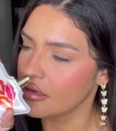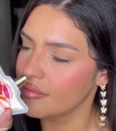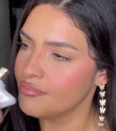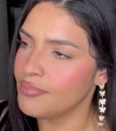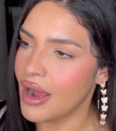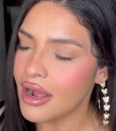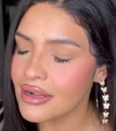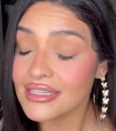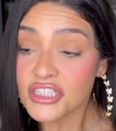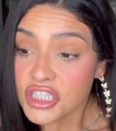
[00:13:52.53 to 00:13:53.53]

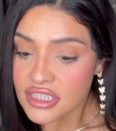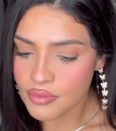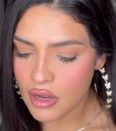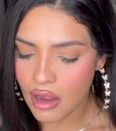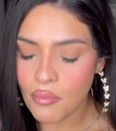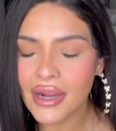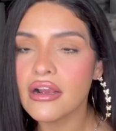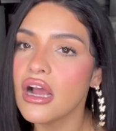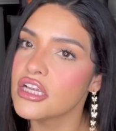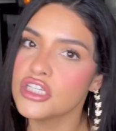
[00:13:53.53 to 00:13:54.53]
bomb, just smell, oh my
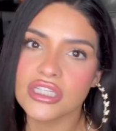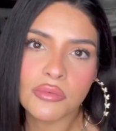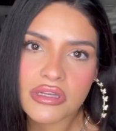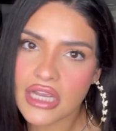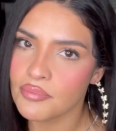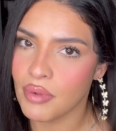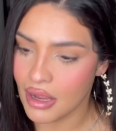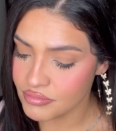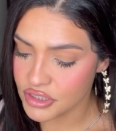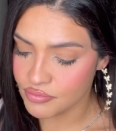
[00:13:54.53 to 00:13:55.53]
God, it just smells like bomb,